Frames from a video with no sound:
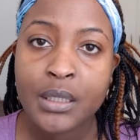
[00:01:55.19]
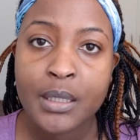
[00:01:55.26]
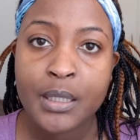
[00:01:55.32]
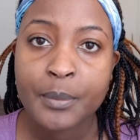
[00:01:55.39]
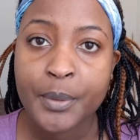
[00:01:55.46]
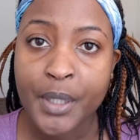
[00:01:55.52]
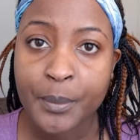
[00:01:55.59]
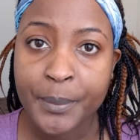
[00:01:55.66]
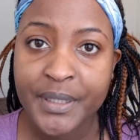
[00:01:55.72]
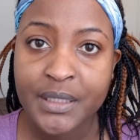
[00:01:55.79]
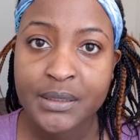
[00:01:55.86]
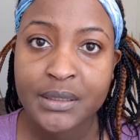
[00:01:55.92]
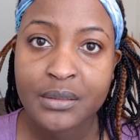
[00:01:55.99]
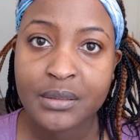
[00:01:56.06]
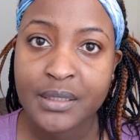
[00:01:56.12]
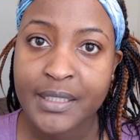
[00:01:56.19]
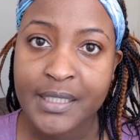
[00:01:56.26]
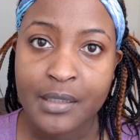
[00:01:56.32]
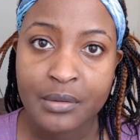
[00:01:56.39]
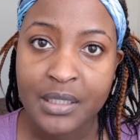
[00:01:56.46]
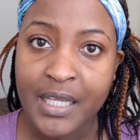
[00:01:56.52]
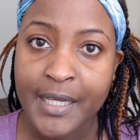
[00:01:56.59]
a brown pencil, and
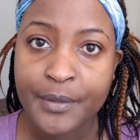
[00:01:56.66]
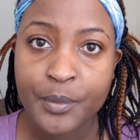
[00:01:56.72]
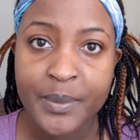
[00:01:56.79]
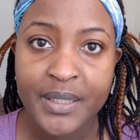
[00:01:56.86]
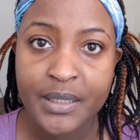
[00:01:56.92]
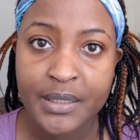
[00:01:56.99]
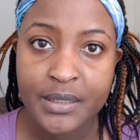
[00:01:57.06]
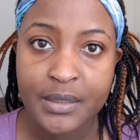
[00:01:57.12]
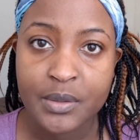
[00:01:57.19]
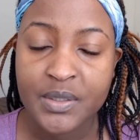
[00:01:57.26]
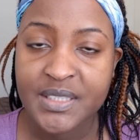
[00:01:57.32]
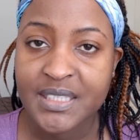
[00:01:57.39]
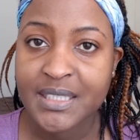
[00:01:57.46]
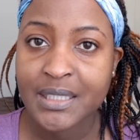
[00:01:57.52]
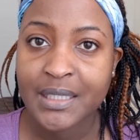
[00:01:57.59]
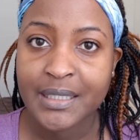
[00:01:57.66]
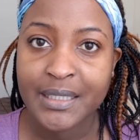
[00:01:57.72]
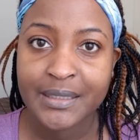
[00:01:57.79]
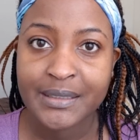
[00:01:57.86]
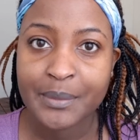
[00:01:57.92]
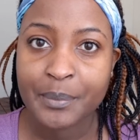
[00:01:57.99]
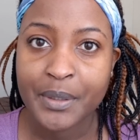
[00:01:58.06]
outline with the concealer
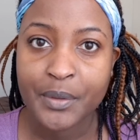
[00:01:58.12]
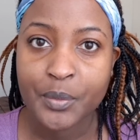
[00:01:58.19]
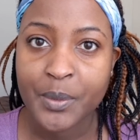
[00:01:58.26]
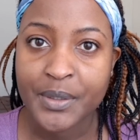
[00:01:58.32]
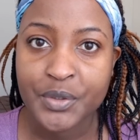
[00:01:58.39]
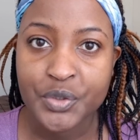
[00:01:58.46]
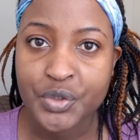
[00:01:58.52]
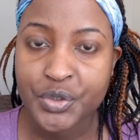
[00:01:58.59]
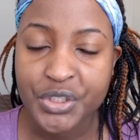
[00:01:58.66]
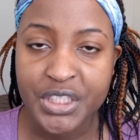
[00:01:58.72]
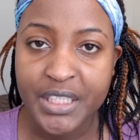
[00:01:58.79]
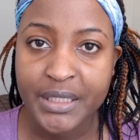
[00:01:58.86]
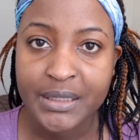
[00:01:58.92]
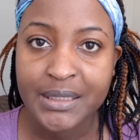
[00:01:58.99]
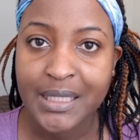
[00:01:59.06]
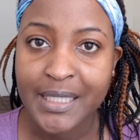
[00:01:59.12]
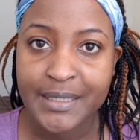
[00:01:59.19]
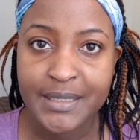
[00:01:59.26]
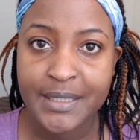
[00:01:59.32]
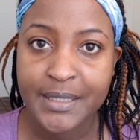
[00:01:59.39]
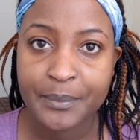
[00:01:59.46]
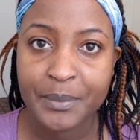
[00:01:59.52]
that's about 1 or 2 shades
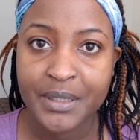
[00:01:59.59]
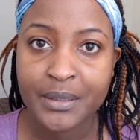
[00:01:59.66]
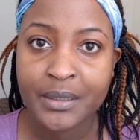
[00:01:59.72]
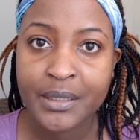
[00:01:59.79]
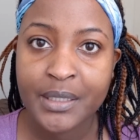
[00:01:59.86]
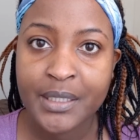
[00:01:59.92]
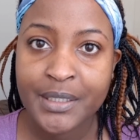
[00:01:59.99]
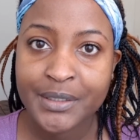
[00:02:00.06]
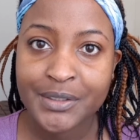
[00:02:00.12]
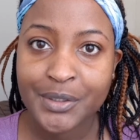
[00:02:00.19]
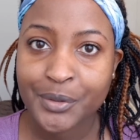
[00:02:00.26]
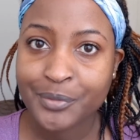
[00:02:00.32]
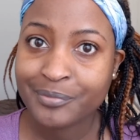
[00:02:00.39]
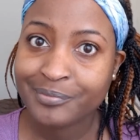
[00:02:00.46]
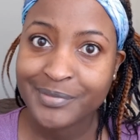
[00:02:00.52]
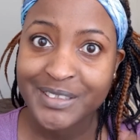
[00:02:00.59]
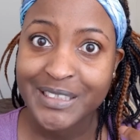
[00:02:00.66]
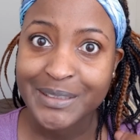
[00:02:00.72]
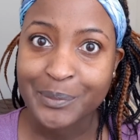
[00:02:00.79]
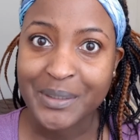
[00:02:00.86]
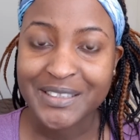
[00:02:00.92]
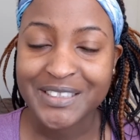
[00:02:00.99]
lighter than me. So
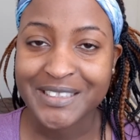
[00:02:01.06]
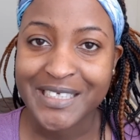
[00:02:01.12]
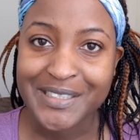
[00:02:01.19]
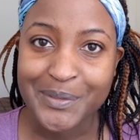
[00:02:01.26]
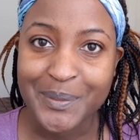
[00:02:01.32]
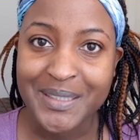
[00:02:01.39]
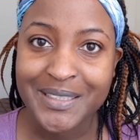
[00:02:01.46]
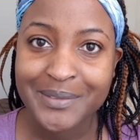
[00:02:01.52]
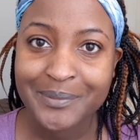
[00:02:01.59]
just watch as I do it.